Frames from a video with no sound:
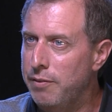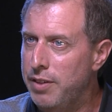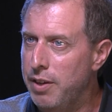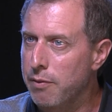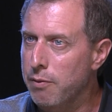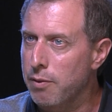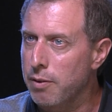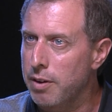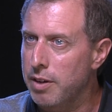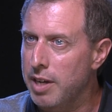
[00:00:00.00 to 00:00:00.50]

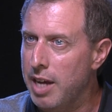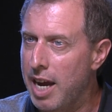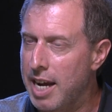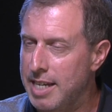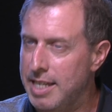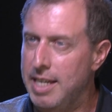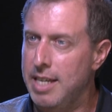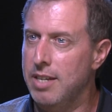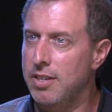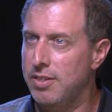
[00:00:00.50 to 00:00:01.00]
different
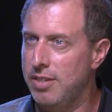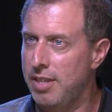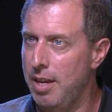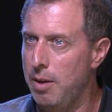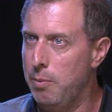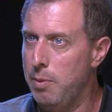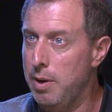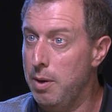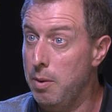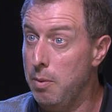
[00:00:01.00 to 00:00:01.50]
ideas
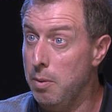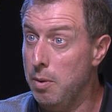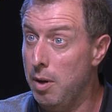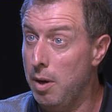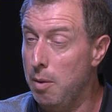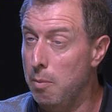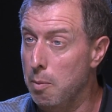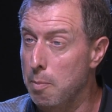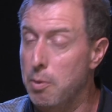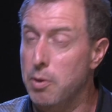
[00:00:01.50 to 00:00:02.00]
that we
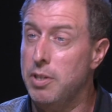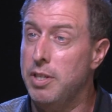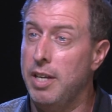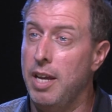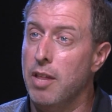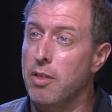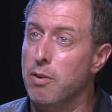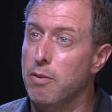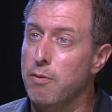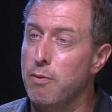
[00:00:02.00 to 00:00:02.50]
were put
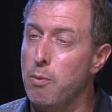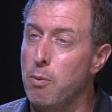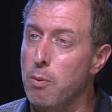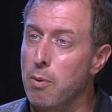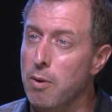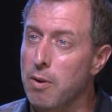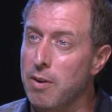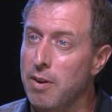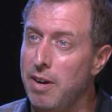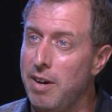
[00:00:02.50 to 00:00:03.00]
together
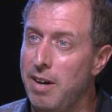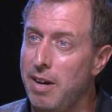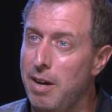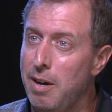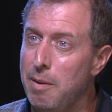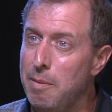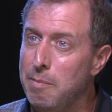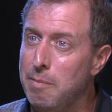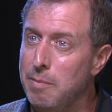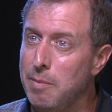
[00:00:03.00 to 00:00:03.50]

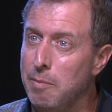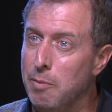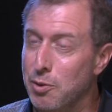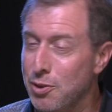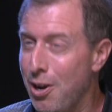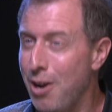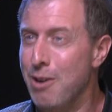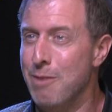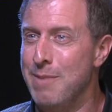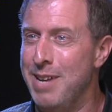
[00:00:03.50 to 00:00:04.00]
for
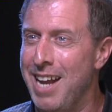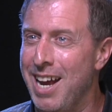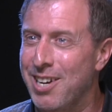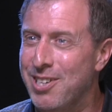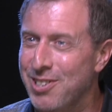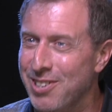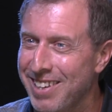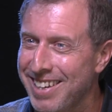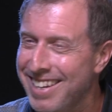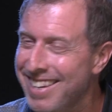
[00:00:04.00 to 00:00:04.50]
retirement,
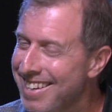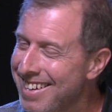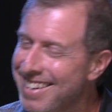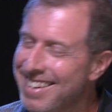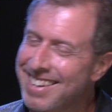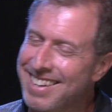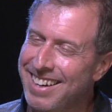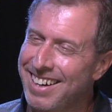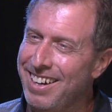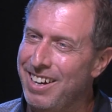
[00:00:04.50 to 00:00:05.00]
actually.
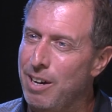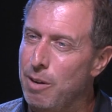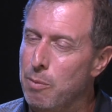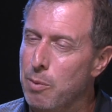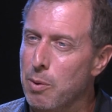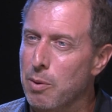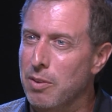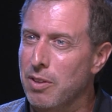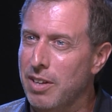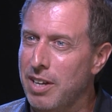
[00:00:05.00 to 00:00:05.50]

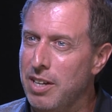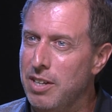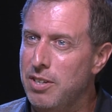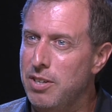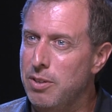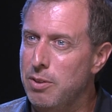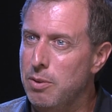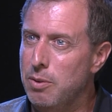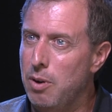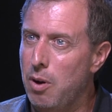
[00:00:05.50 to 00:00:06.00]
We were looking
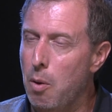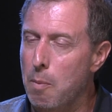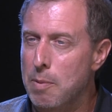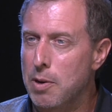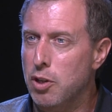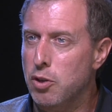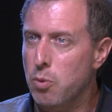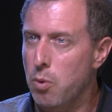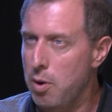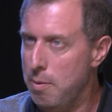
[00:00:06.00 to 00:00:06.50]
to open
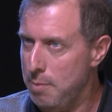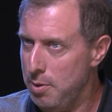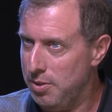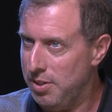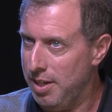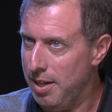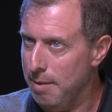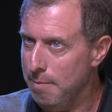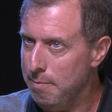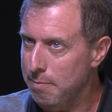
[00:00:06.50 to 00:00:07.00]
a toy
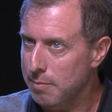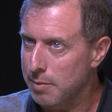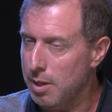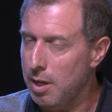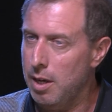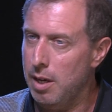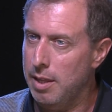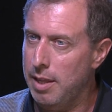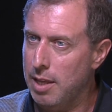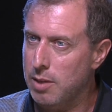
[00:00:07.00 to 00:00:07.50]
museum.
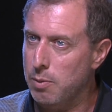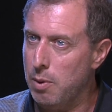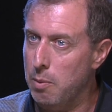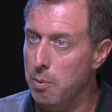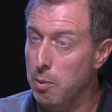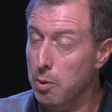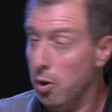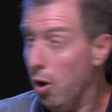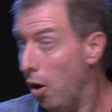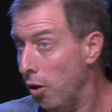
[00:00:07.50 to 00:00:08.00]
That's why we
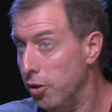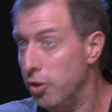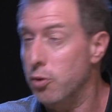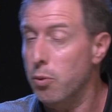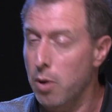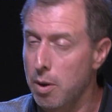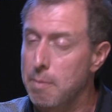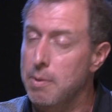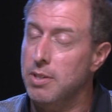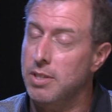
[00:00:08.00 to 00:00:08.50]
were called the
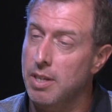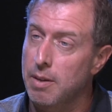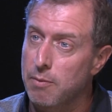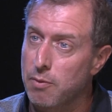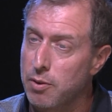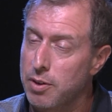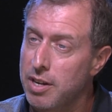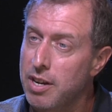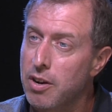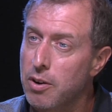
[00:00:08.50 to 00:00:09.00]
Toy Museum
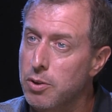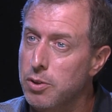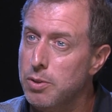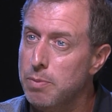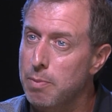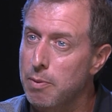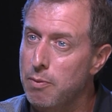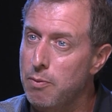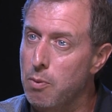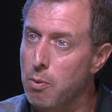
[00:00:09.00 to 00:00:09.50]
for years
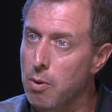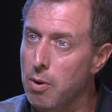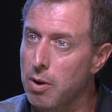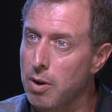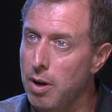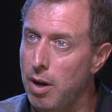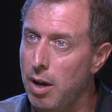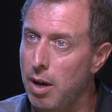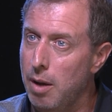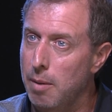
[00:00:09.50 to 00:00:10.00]

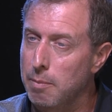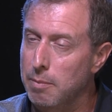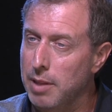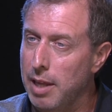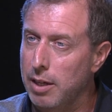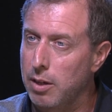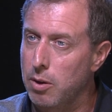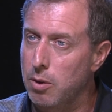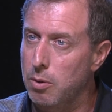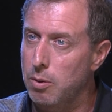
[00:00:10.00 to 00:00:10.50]
before
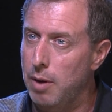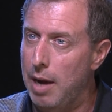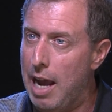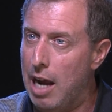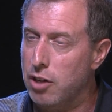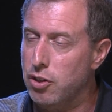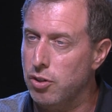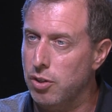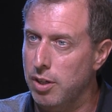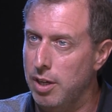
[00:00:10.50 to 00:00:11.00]
Lego
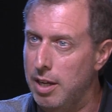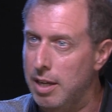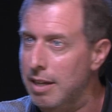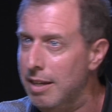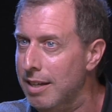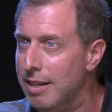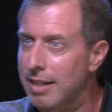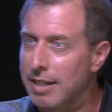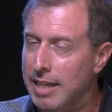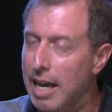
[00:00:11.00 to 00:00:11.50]
actually
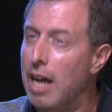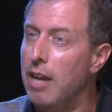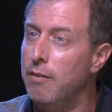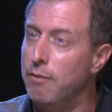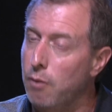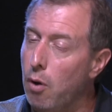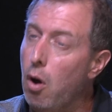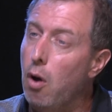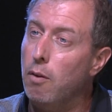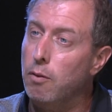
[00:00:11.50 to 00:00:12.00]
got
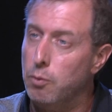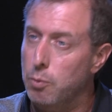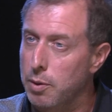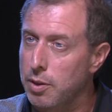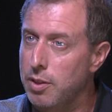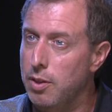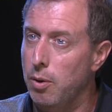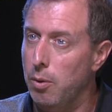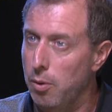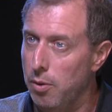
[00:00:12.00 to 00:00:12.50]
involved
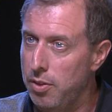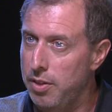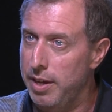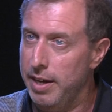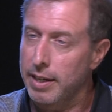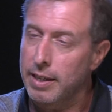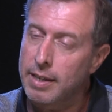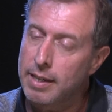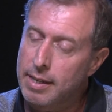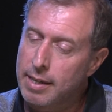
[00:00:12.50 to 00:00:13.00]
with the whole
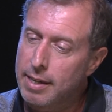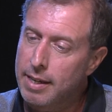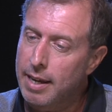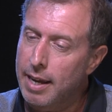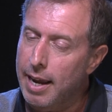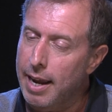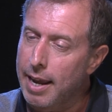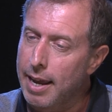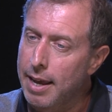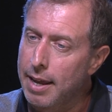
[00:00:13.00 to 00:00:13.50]
thing.
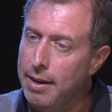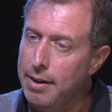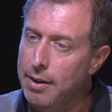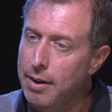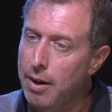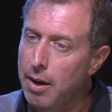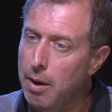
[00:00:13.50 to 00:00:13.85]
And